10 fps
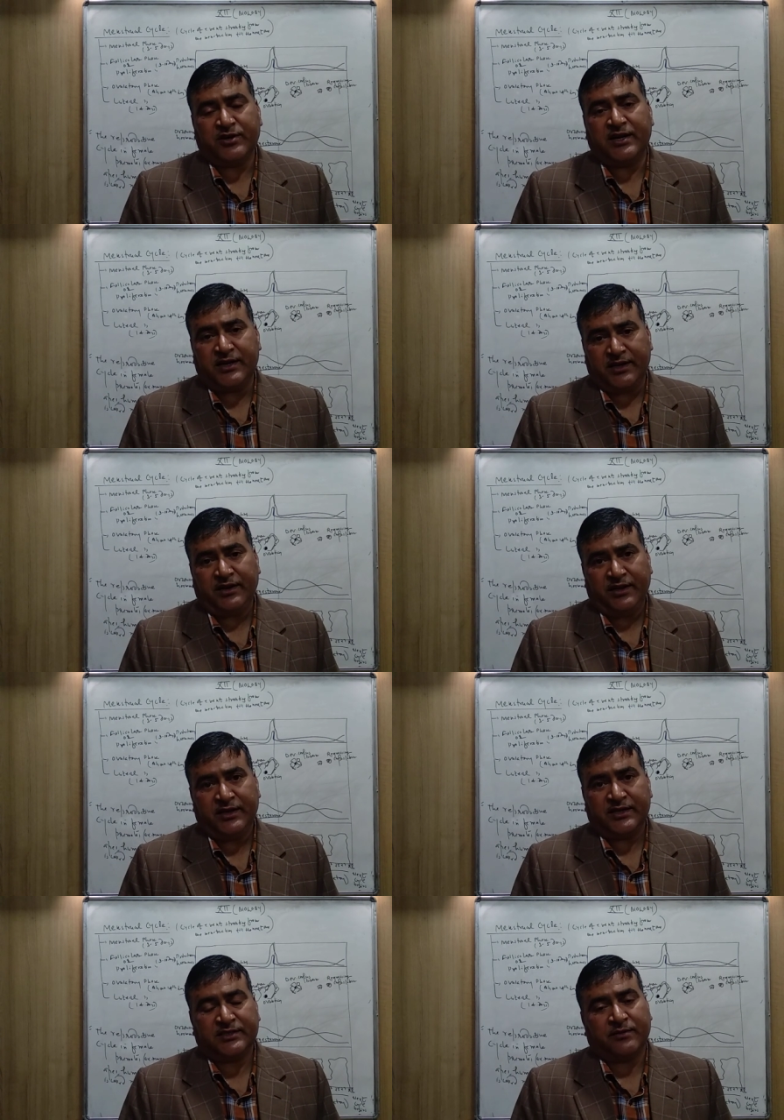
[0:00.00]
13
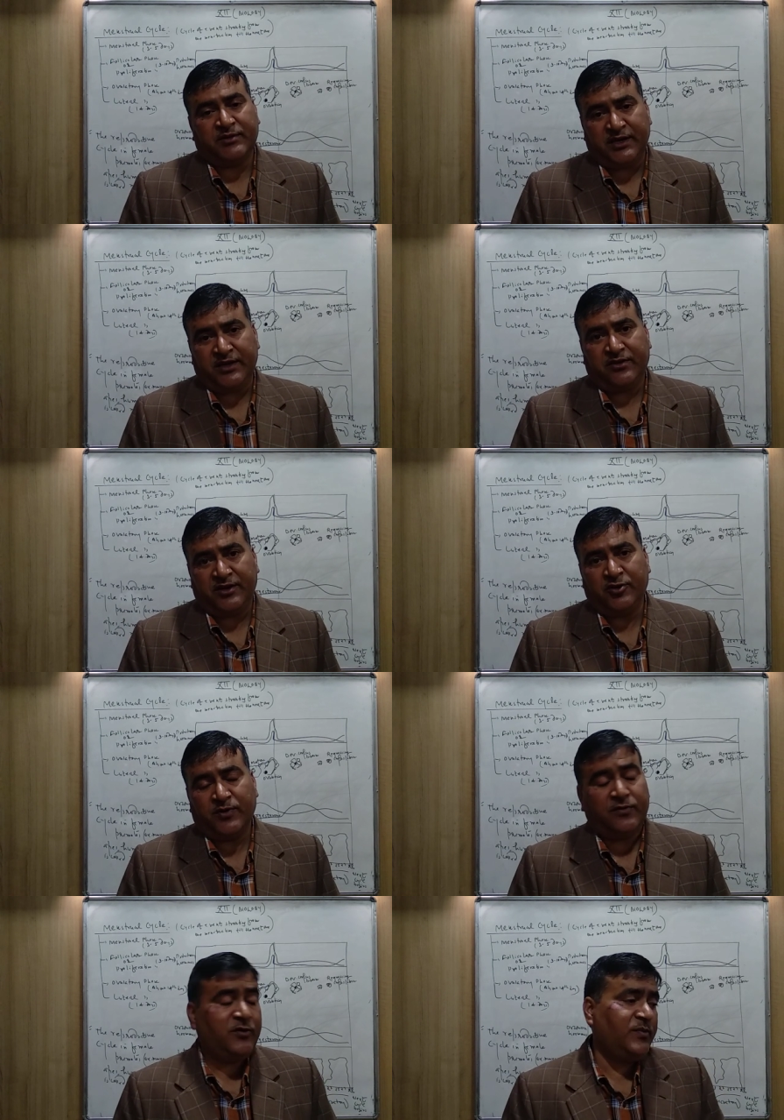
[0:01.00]
years of the age in
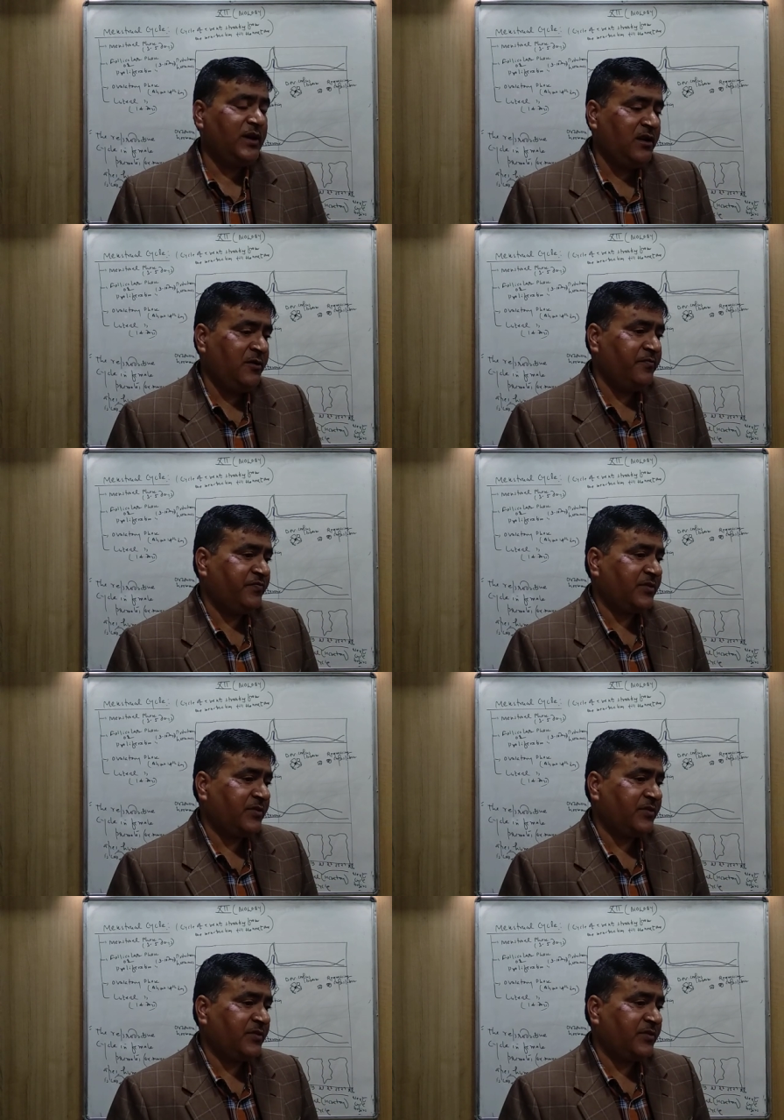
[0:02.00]
human female,